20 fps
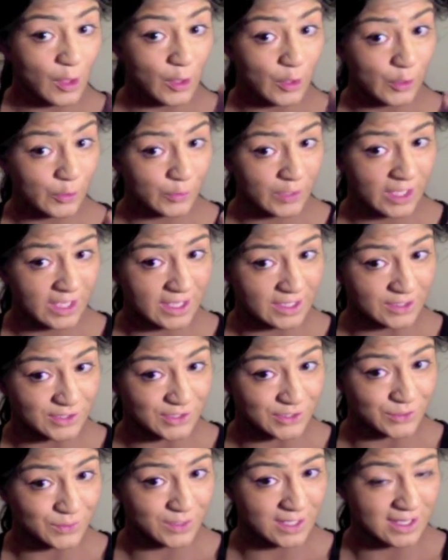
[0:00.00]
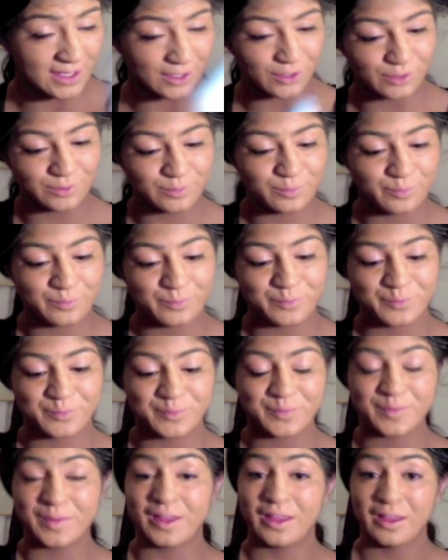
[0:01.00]
Okay, so now
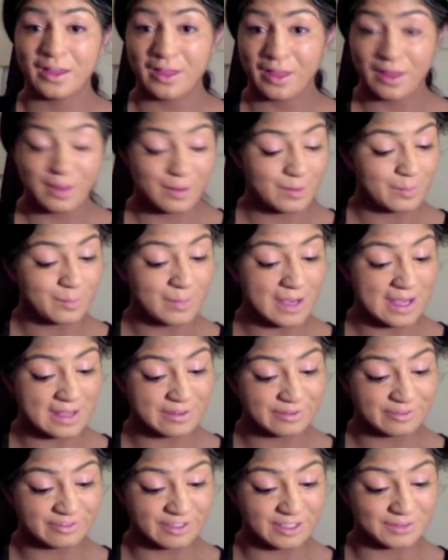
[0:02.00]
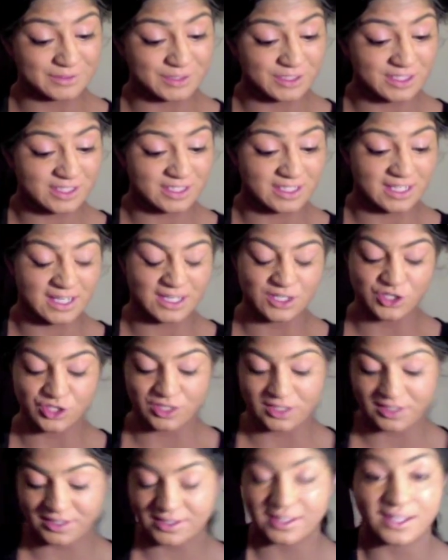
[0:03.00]
my favorite stage, and
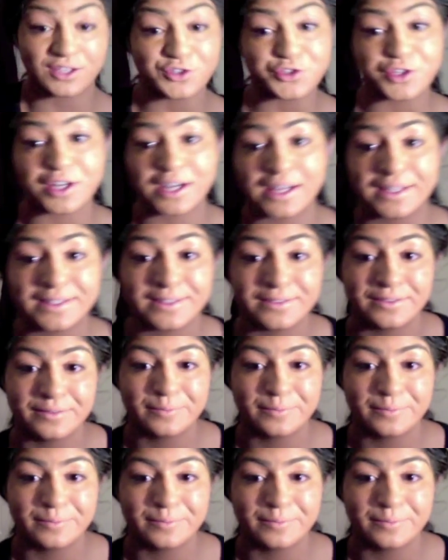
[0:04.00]
the stage that I